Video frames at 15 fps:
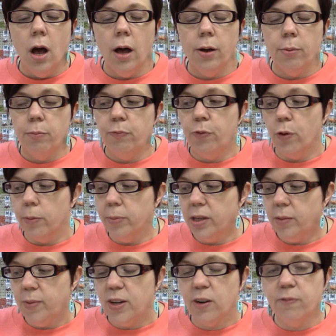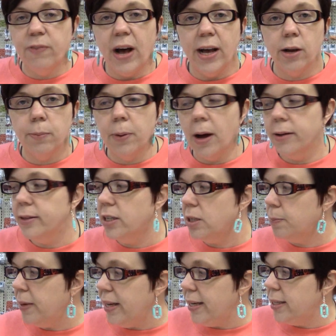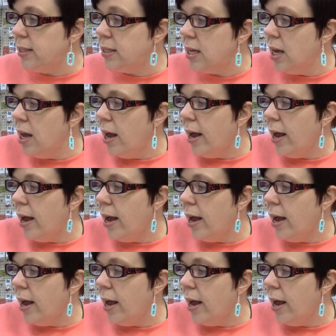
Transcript: um, 4 millimeter fire polish beads.